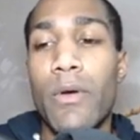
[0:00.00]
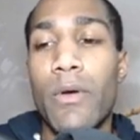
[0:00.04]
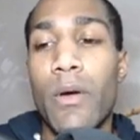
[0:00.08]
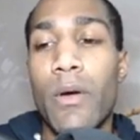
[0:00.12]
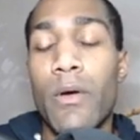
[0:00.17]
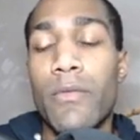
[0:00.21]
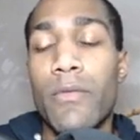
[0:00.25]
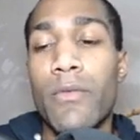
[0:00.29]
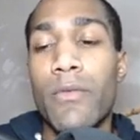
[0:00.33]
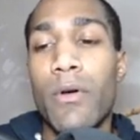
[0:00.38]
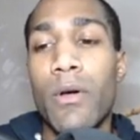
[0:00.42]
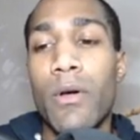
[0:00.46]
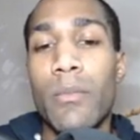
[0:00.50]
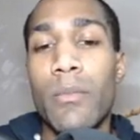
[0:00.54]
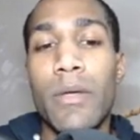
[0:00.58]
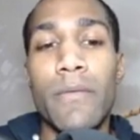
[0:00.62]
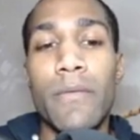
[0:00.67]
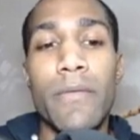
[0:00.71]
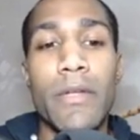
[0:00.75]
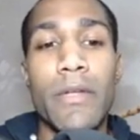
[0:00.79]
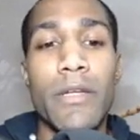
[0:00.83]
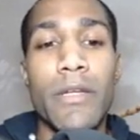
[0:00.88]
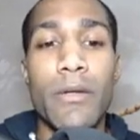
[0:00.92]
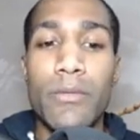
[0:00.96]
Out of all my
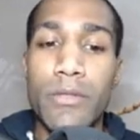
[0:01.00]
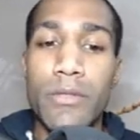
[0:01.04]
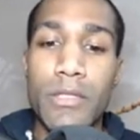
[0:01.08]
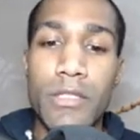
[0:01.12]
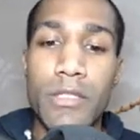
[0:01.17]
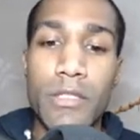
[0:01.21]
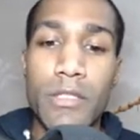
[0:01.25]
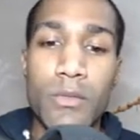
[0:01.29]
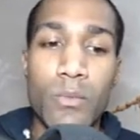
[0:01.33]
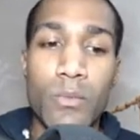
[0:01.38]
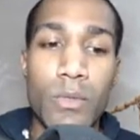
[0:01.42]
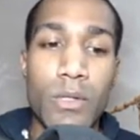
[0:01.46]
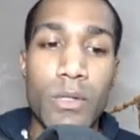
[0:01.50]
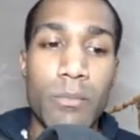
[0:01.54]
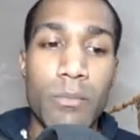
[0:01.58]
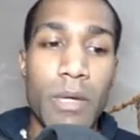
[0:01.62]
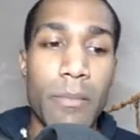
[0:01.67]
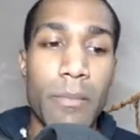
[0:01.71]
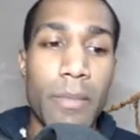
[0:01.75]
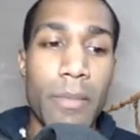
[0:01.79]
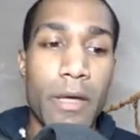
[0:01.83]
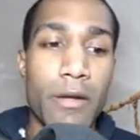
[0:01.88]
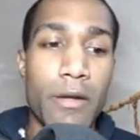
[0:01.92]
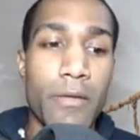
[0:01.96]
videos, this is one of my
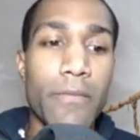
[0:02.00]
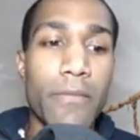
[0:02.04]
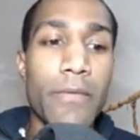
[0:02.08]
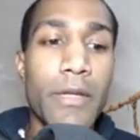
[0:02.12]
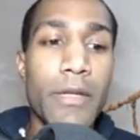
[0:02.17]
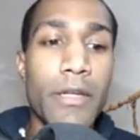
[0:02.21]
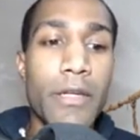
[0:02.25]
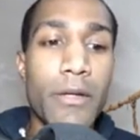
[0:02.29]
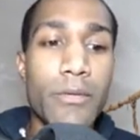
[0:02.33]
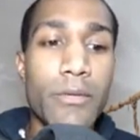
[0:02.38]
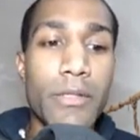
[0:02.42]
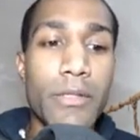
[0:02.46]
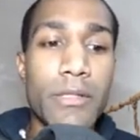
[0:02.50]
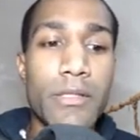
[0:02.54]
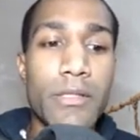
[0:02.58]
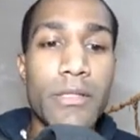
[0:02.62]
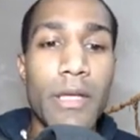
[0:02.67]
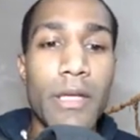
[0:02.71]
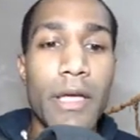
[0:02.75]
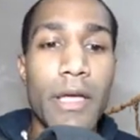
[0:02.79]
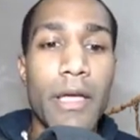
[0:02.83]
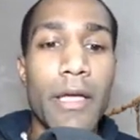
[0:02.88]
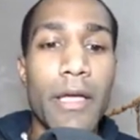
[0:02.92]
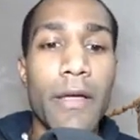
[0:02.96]
better videos, it's
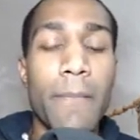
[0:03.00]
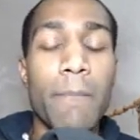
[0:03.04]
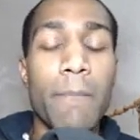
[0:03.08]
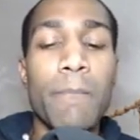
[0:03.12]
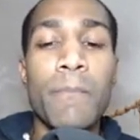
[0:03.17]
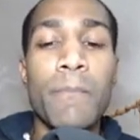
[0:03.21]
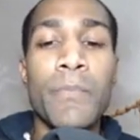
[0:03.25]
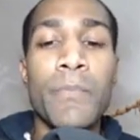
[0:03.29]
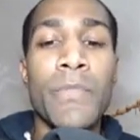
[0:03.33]
saying.